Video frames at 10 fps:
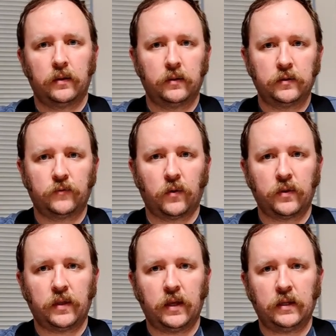Those four
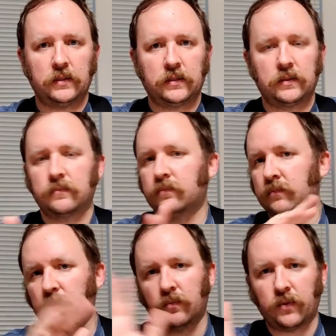things
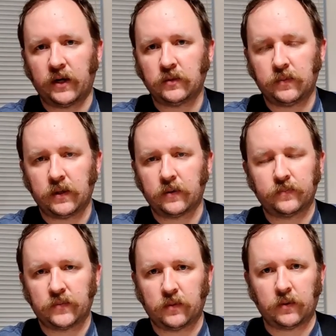comprise beer.
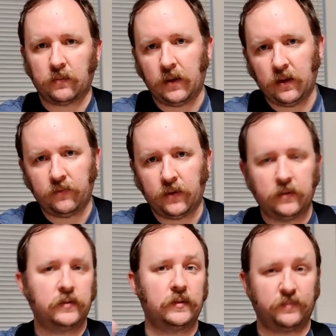Something made of
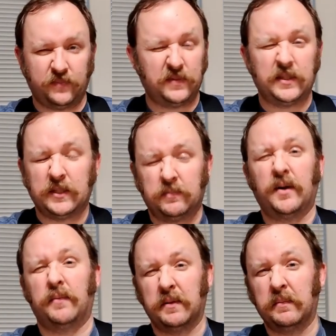those is
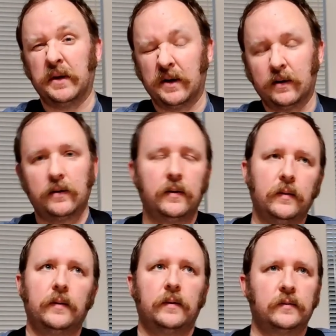probably beer.
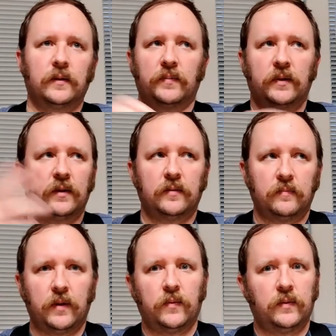Something
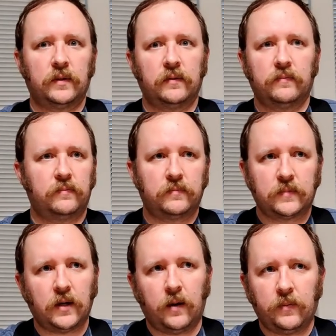made with the
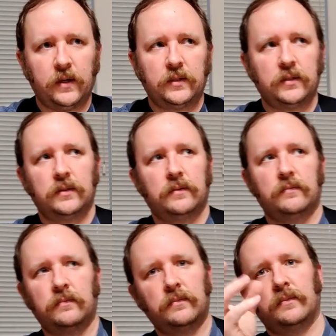
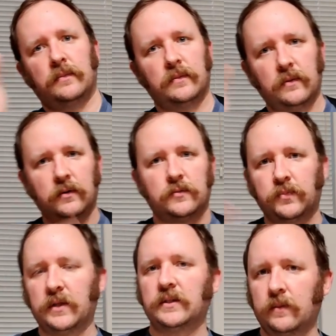combination those
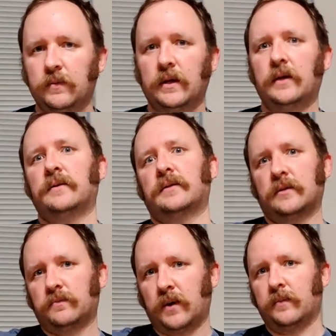plus something else
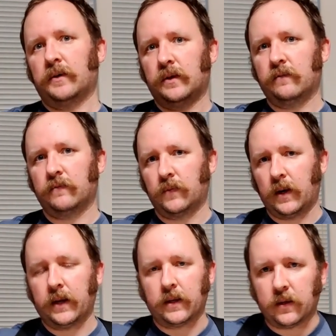is probably a
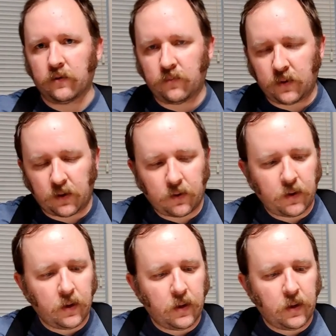variety of beer.